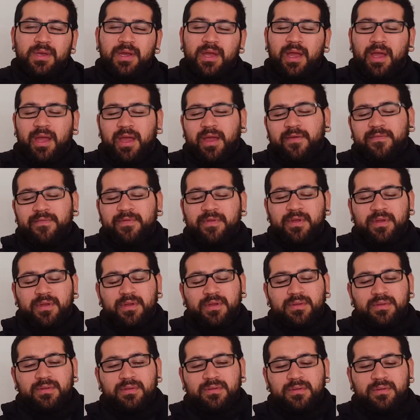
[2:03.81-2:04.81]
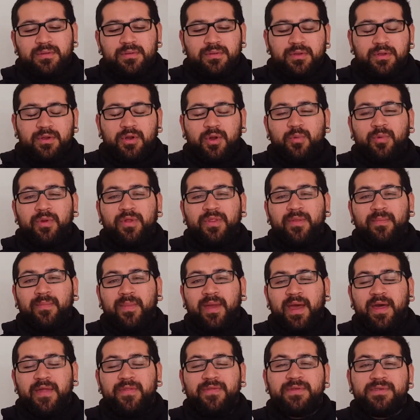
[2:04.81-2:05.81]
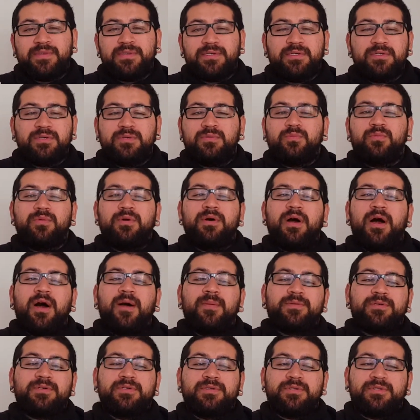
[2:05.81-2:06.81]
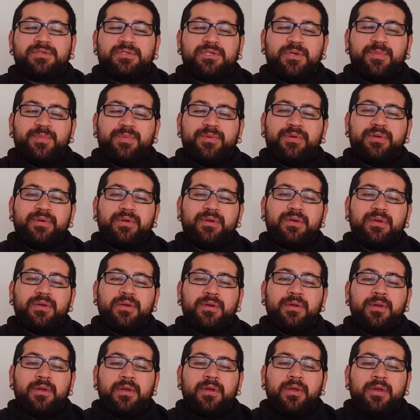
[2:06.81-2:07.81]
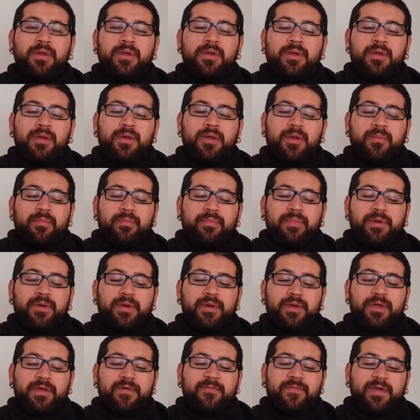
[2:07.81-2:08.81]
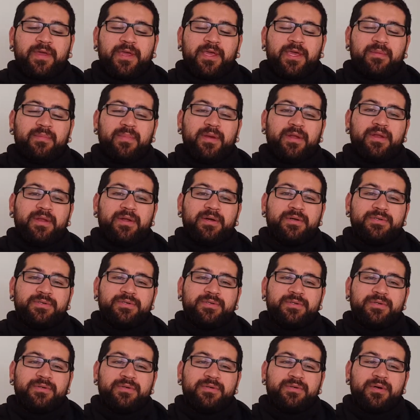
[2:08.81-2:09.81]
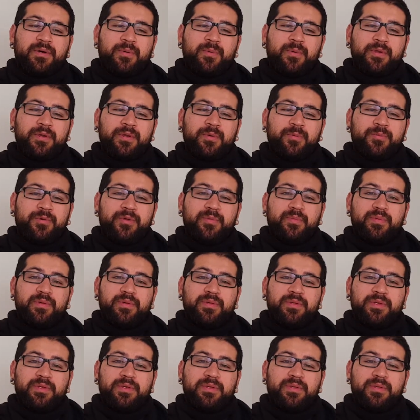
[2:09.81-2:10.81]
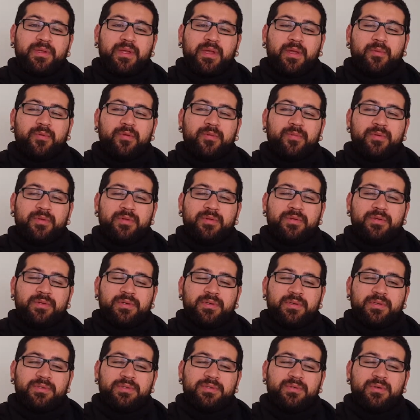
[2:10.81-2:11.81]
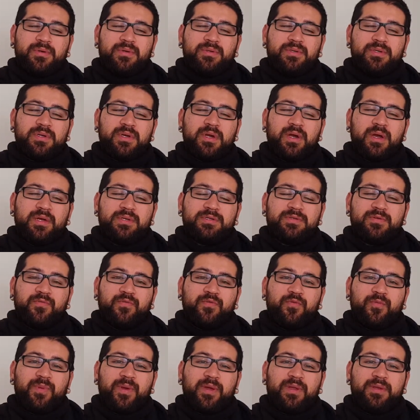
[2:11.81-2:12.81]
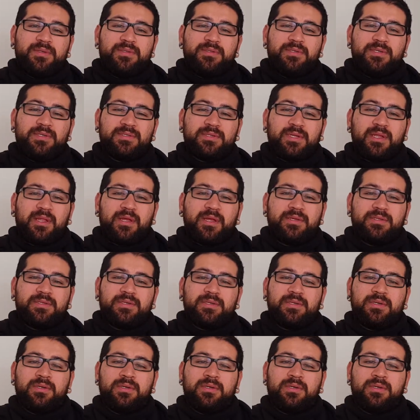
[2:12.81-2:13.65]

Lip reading: I have to, you know, run the math to see what option is cheaper. But if I keep my Del Sol, I want to rebuild it, and rebuilding it's going to cost a few pennies because I like